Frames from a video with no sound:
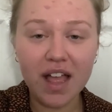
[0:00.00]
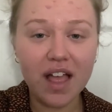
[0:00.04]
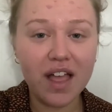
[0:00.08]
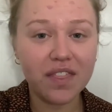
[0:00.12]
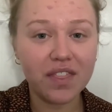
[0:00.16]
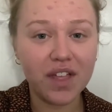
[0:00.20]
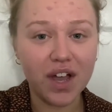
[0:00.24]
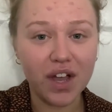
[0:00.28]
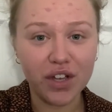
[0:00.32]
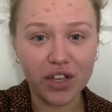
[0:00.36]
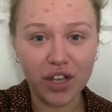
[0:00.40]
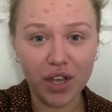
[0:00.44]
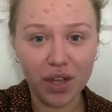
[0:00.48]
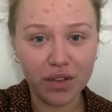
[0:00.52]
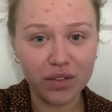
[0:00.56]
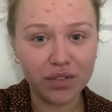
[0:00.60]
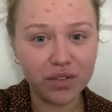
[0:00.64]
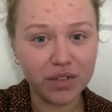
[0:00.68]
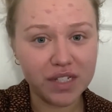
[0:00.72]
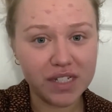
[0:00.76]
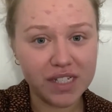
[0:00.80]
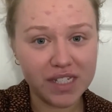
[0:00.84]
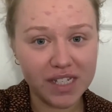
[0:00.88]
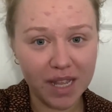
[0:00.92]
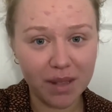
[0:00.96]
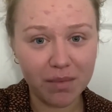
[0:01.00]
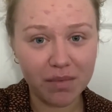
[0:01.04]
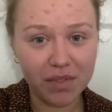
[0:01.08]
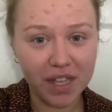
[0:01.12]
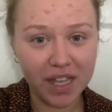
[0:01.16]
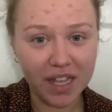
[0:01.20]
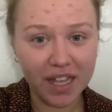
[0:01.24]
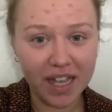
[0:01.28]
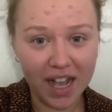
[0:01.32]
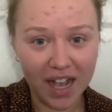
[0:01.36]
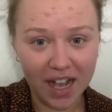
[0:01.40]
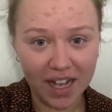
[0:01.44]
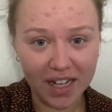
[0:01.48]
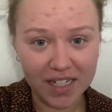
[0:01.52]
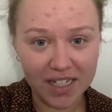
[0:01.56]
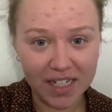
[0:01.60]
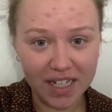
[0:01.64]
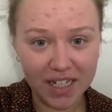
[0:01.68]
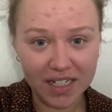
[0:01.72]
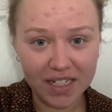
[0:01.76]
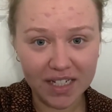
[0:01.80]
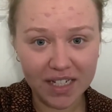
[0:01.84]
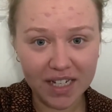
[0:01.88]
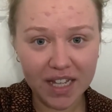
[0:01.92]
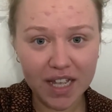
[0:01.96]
that are going through the same thing I did,